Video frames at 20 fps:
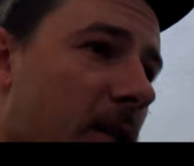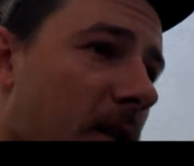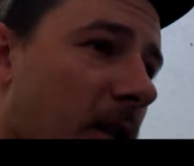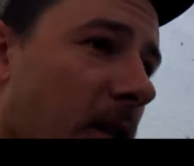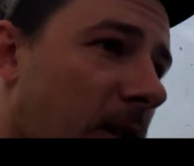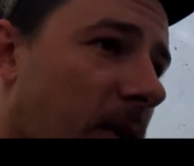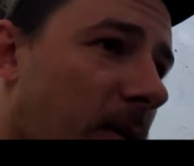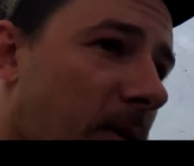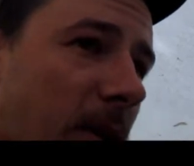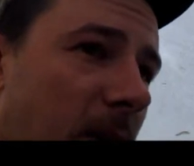
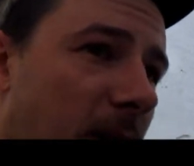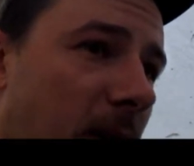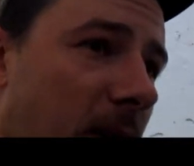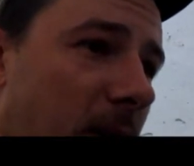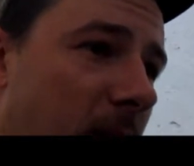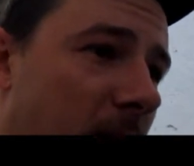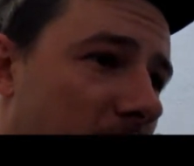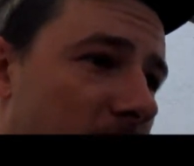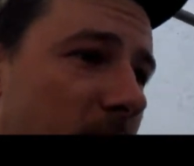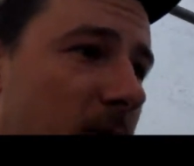here and
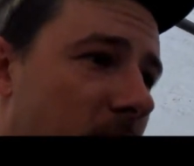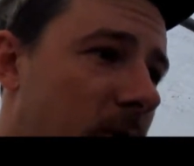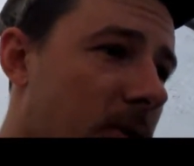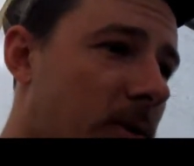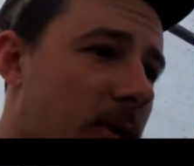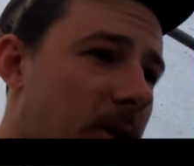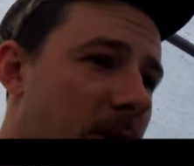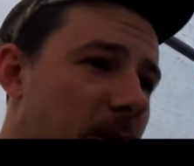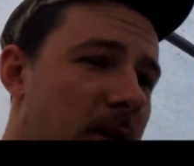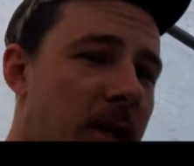whatnot,
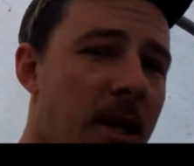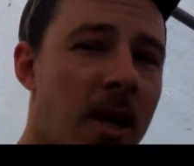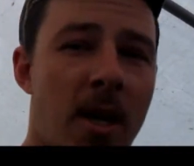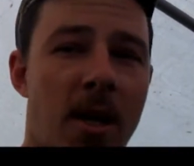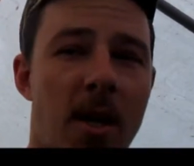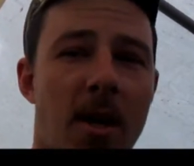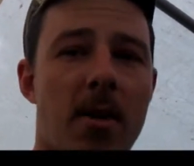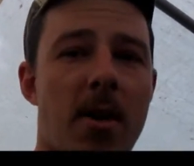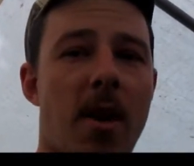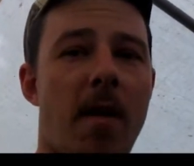so
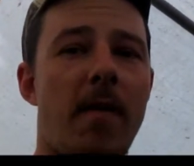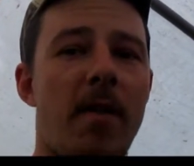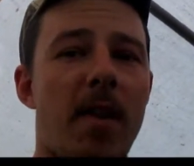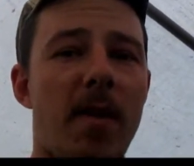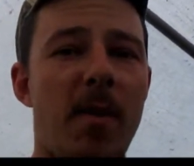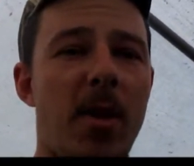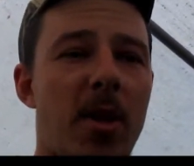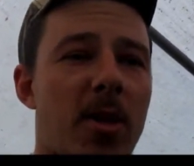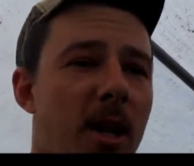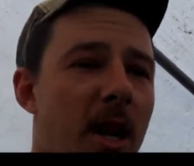never give
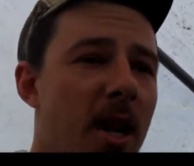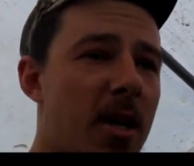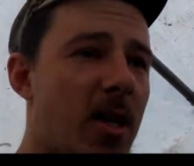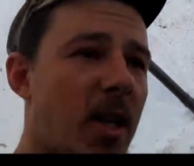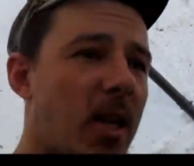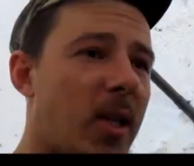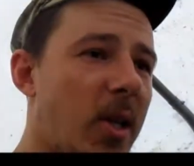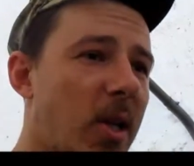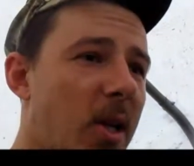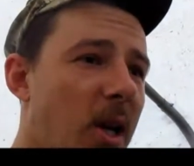me a chance to
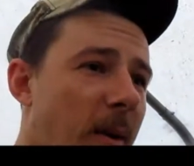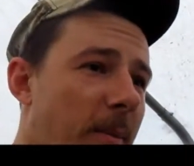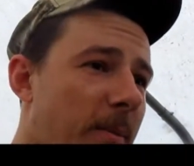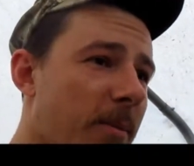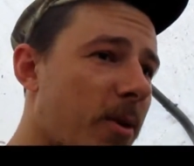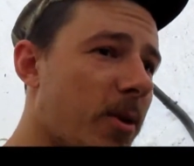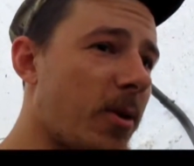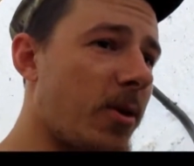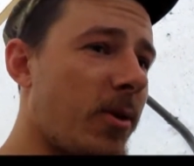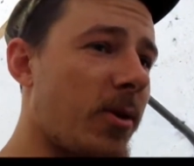clean up.
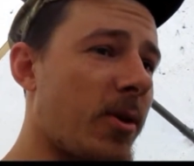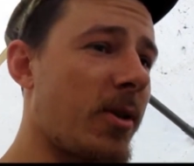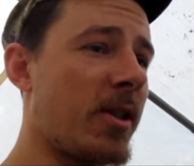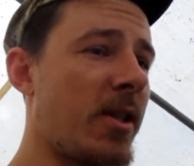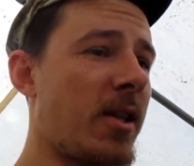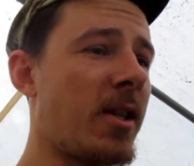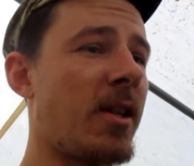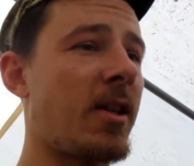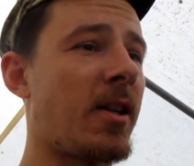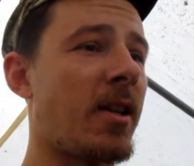So
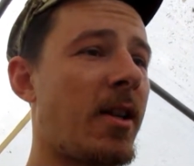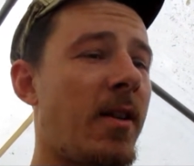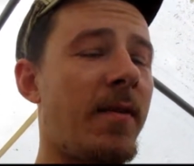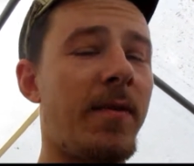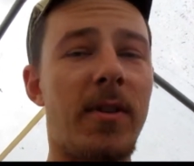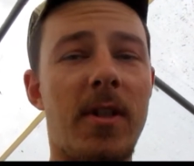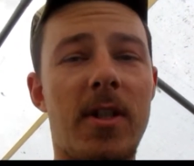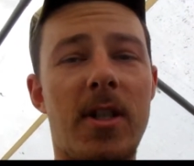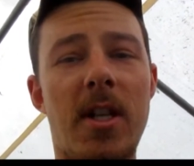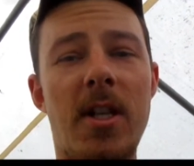
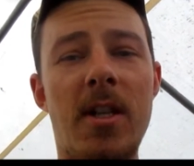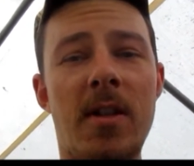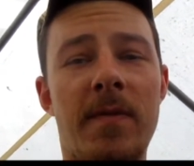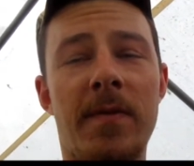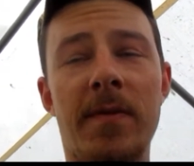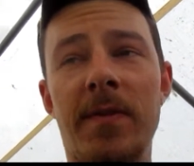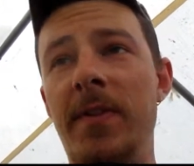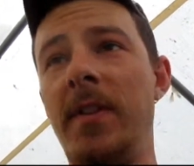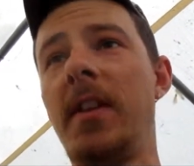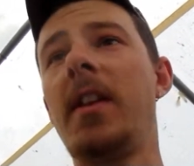see,
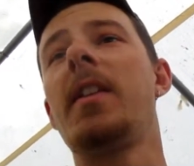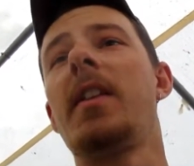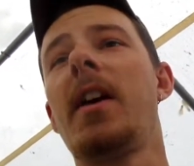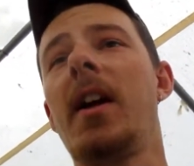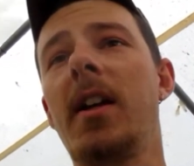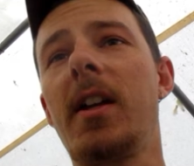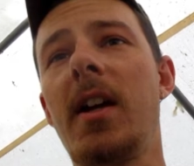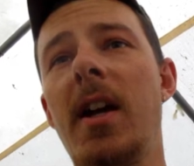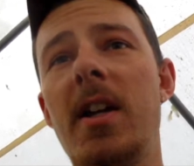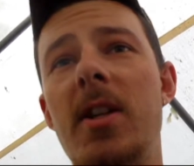
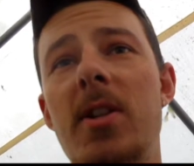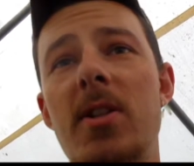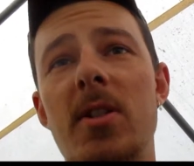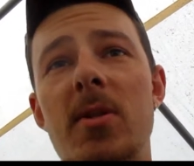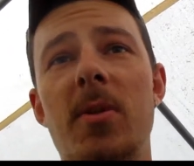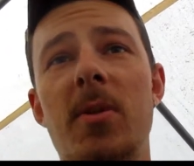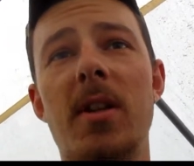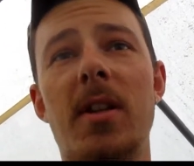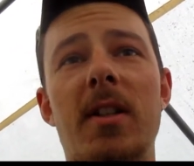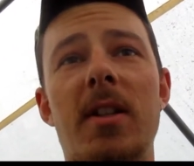that guy used
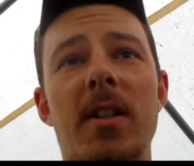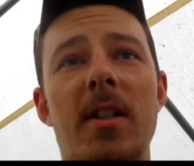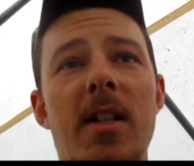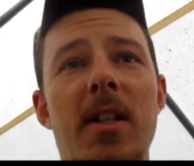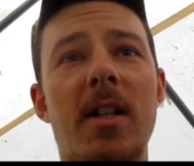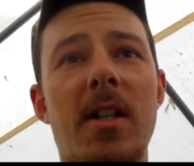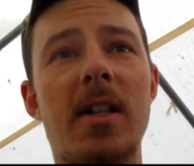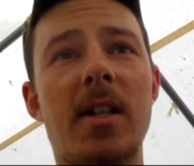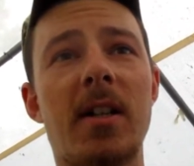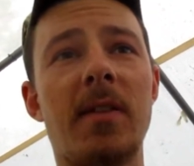to work.
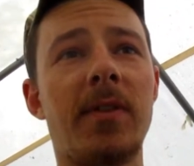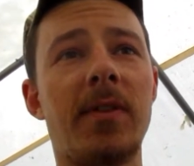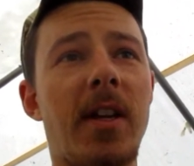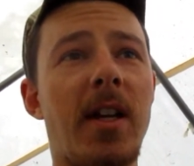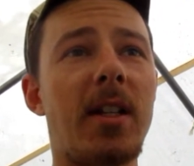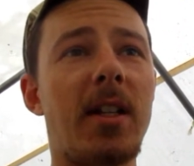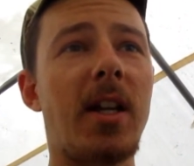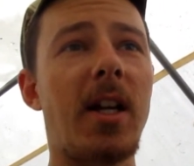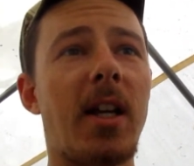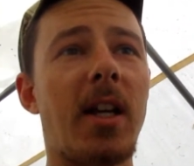
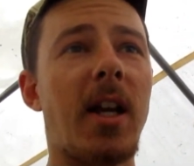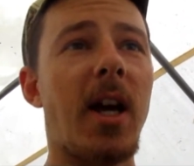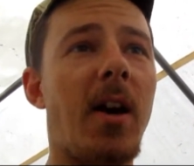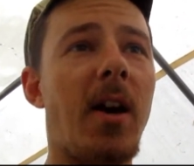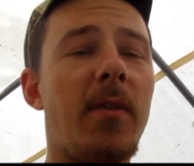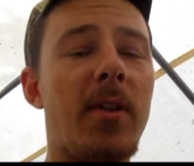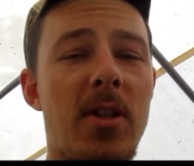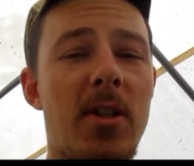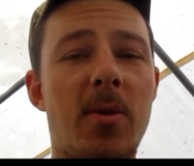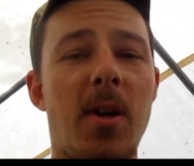That guy
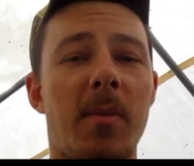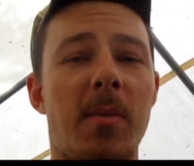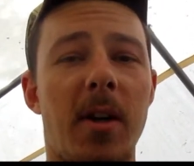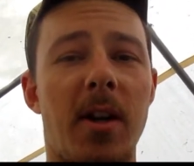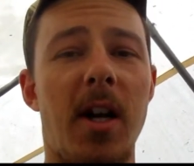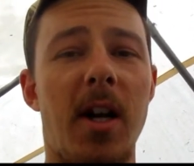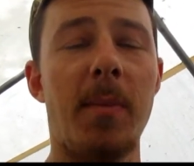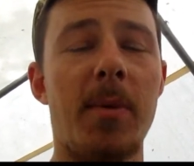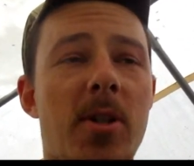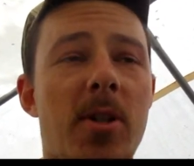Calvin used to work at my
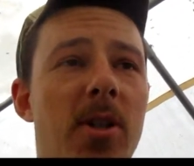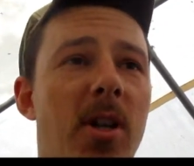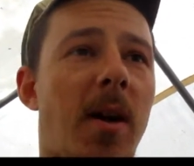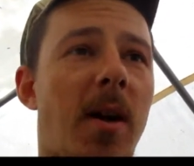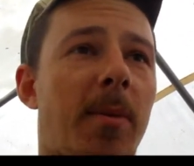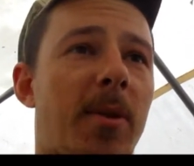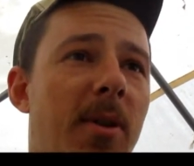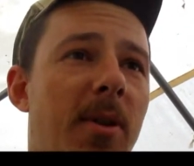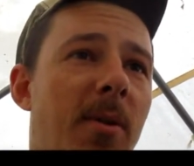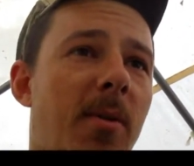grandpa's
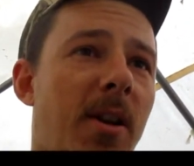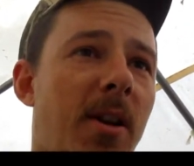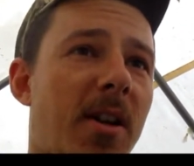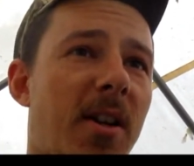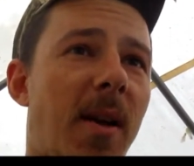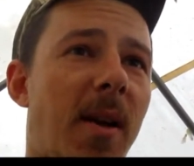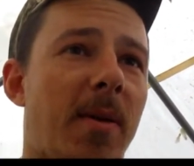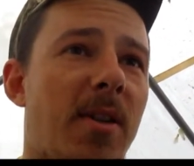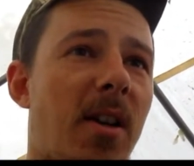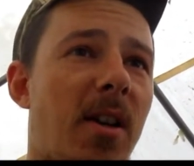shop too one
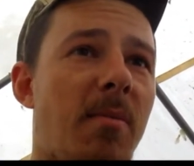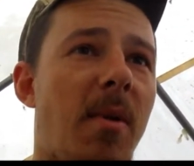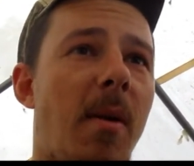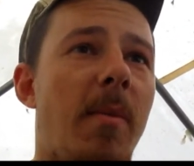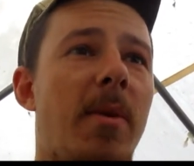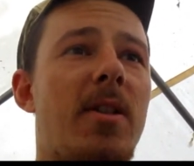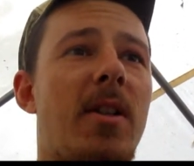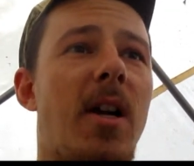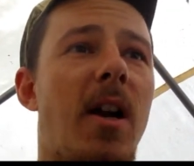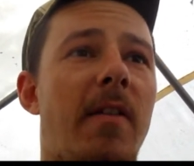time. I seem to remember
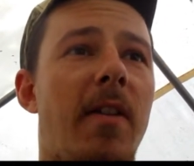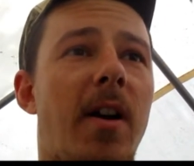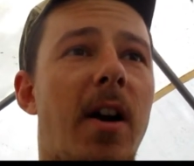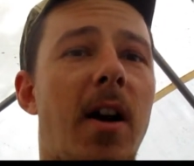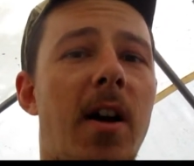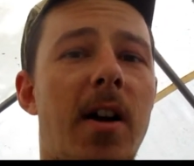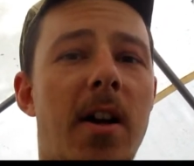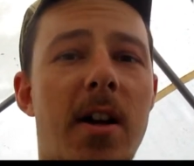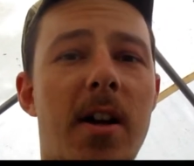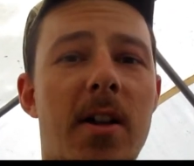he's kind of a
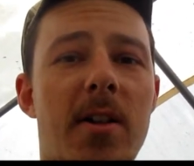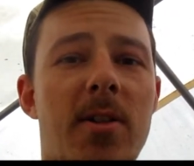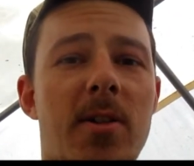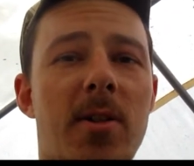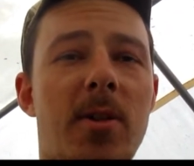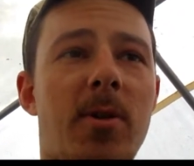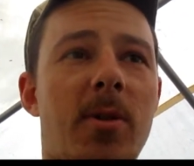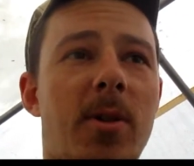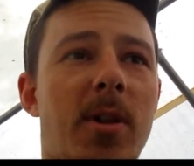hard ass. So